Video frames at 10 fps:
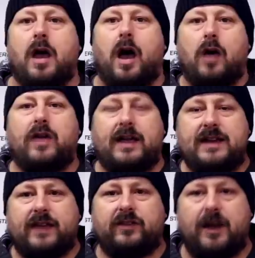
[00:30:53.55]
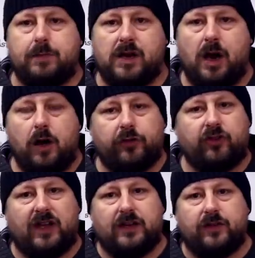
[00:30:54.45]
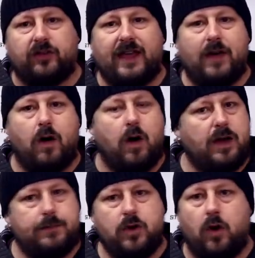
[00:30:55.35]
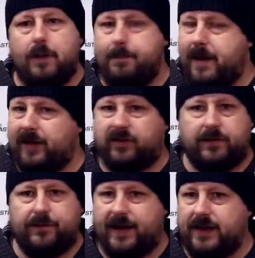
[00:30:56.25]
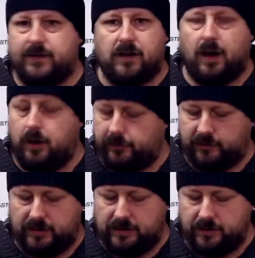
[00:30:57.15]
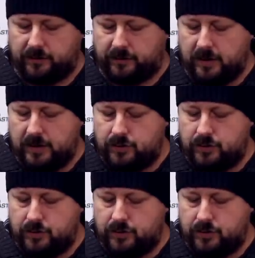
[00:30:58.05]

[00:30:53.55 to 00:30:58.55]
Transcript: Okay, next up, glass sealants. Now, I am not a massive fan of glass sealants.